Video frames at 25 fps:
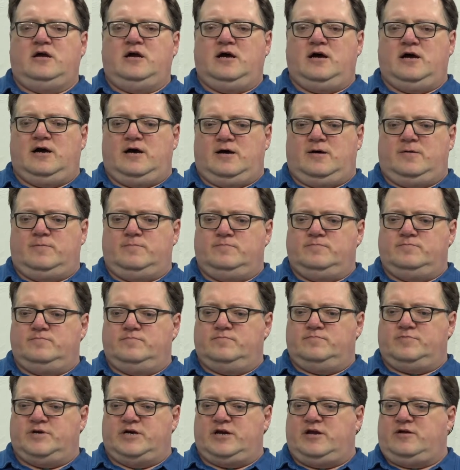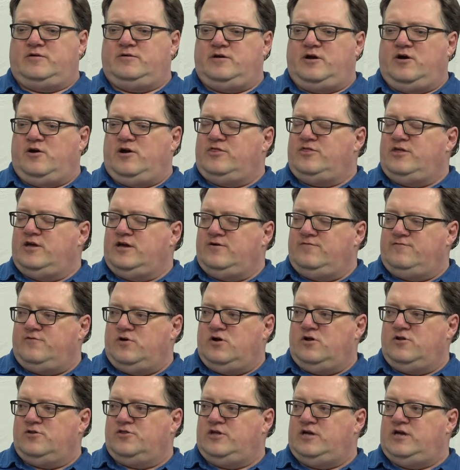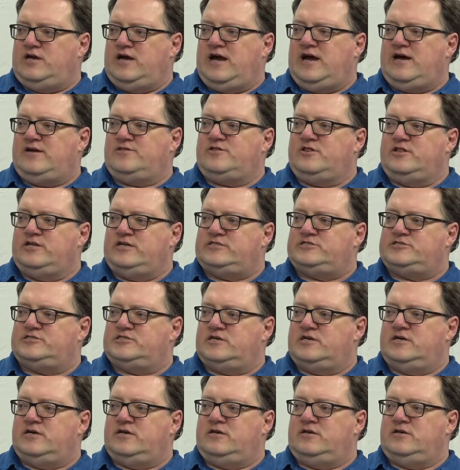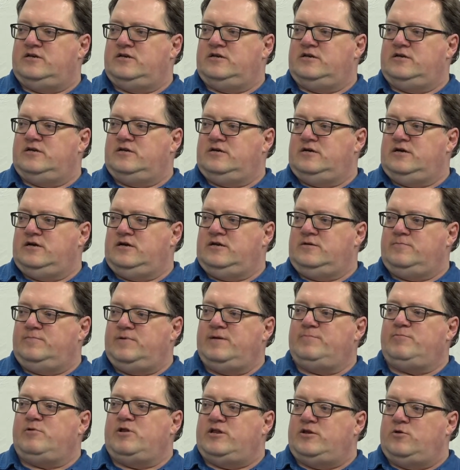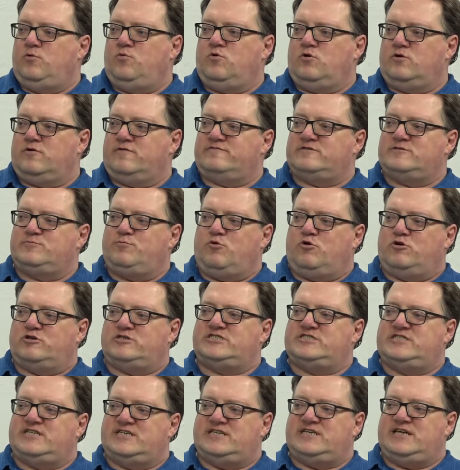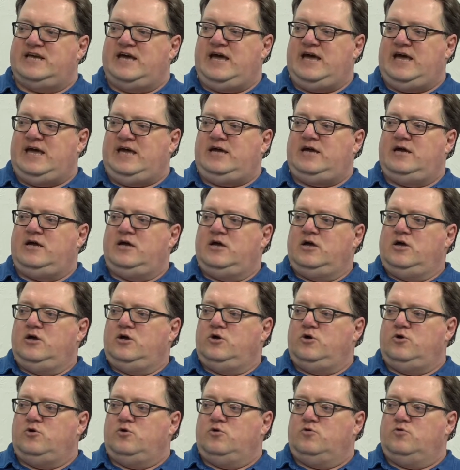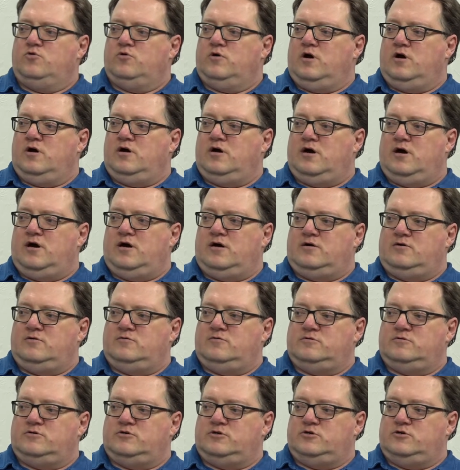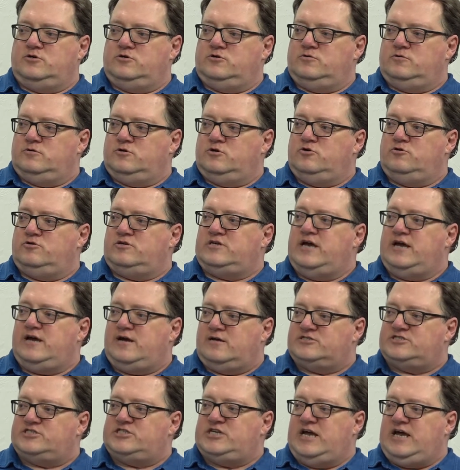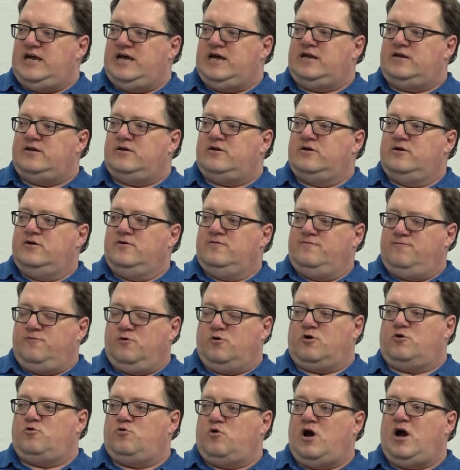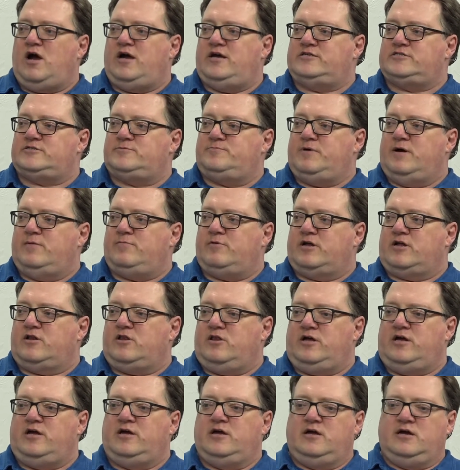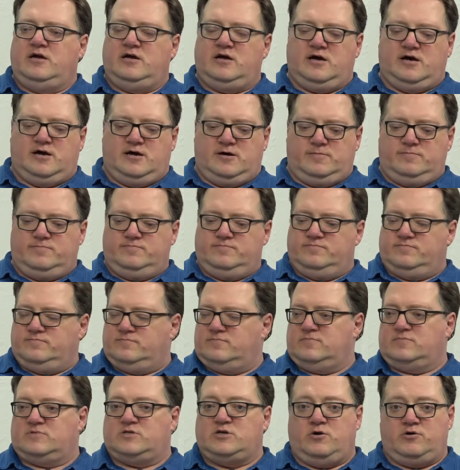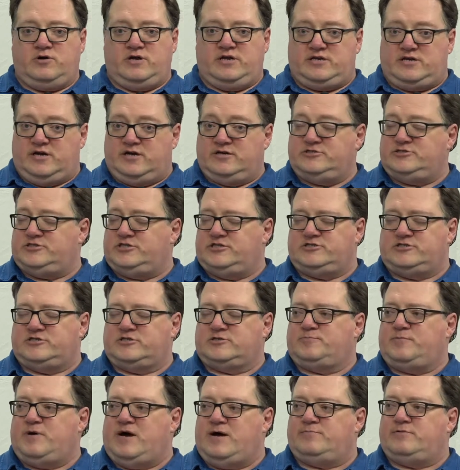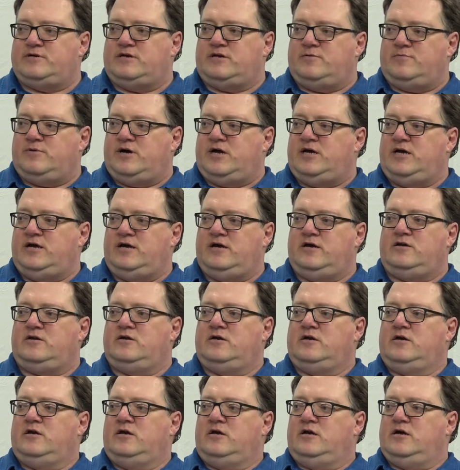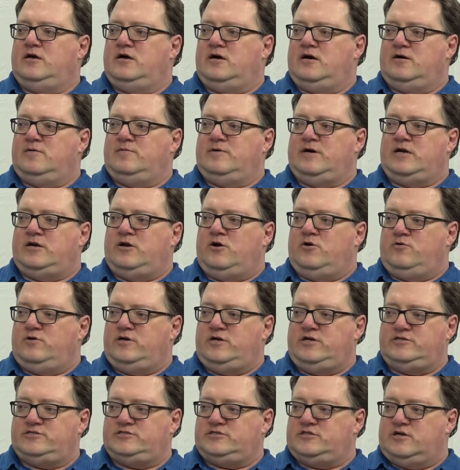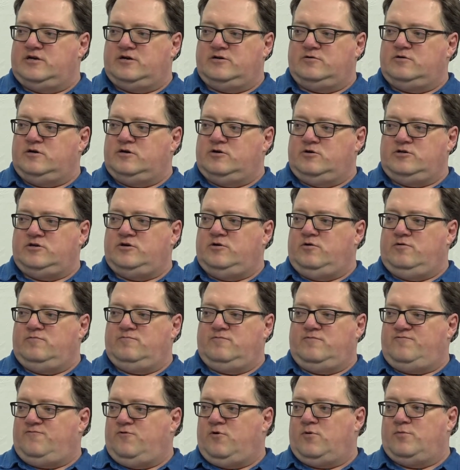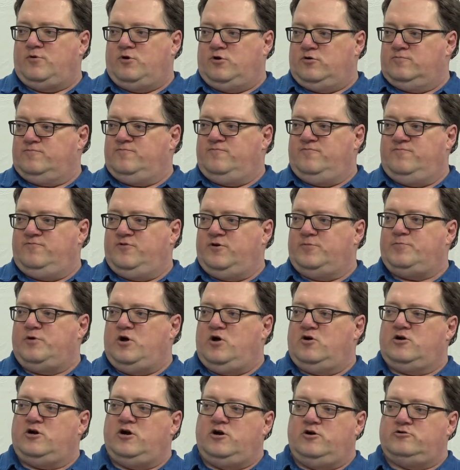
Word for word: Uh, but you know, I think of all the athletes and and people in the world of sports today who uh, mm-hmm. who take a stand for Christ publicly. Uh, mm-hmm. Tony Dungy just popped into my head. Uh, I know he's a, a, you know former football coach